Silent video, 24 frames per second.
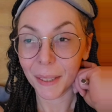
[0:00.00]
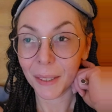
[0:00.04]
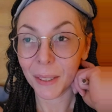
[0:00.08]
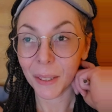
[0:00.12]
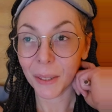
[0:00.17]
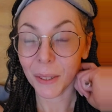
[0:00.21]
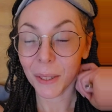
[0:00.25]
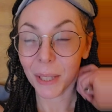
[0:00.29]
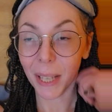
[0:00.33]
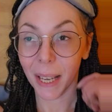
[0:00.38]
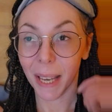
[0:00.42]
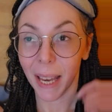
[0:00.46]

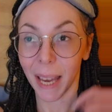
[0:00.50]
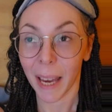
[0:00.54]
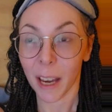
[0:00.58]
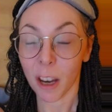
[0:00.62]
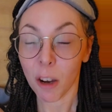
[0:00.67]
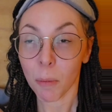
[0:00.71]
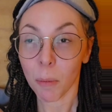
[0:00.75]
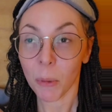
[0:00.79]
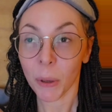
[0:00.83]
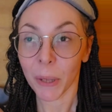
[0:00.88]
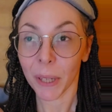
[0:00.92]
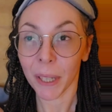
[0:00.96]
just
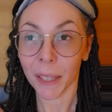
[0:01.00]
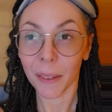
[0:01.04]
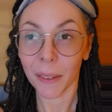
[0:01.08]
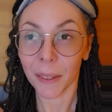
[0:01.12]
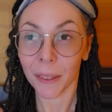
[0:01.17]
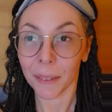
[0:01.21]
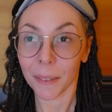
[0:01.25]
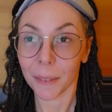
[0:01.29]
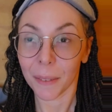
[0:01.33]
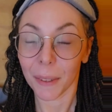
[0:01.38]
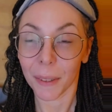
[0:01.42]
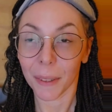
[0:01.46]
hammering
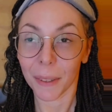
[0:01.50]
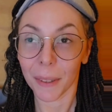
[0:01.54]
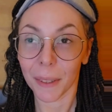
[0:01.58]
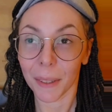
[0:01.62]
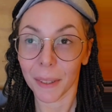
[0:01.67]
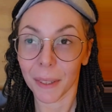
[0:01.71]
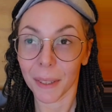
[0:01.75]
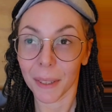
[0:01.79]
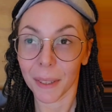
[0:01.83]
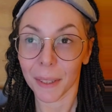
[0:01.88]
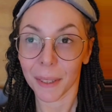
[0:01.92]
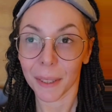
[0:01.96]
a
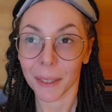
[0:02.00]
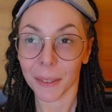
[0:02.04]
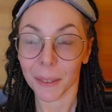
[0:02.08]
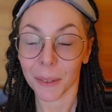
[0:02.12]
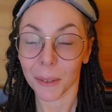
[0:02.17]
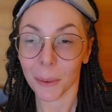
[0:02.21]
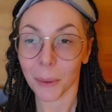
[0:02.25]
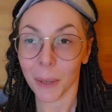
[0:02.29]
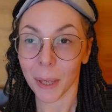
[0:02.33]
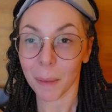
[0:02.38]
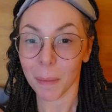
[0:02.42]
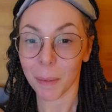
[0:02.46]

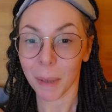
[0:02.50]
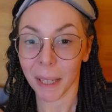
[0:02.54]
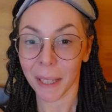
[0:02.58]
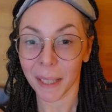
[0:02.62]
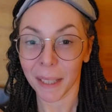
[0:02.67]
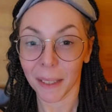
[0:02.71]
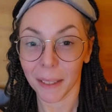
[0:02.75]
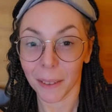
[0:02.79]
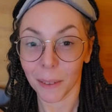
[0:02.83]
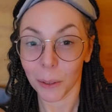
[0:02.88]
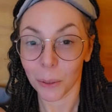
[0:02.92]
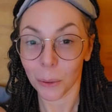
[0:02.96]
square
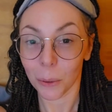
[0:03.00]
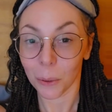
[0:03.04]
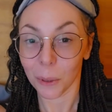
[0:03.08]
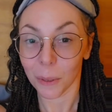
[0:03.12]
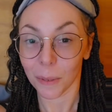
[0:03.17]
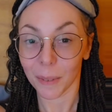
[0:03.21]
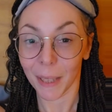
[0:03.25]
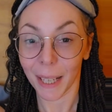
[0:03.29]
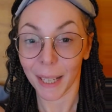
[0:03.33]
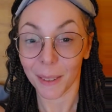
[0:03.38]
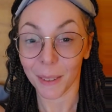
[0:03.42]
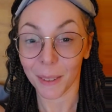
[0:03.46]
peg into
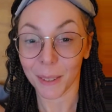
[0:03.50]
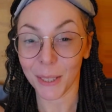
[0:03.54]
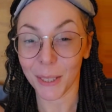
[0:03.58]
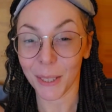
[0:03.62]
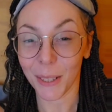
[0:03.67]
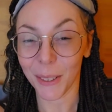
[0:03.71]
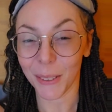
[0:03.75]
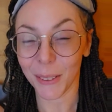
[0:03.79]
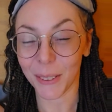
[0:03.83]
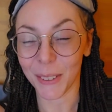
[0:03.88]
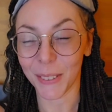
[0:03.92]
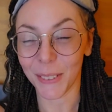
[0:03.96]
a round
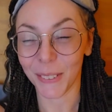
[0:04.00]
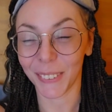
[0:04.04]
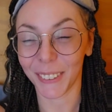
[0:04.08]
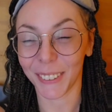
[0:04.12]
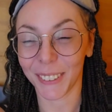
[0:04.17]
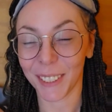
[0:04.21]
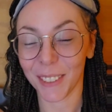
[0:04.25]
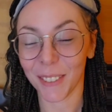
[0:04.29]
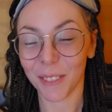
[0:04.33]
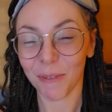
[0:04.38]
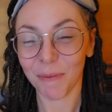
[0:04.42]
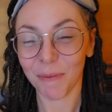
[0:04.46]
hole.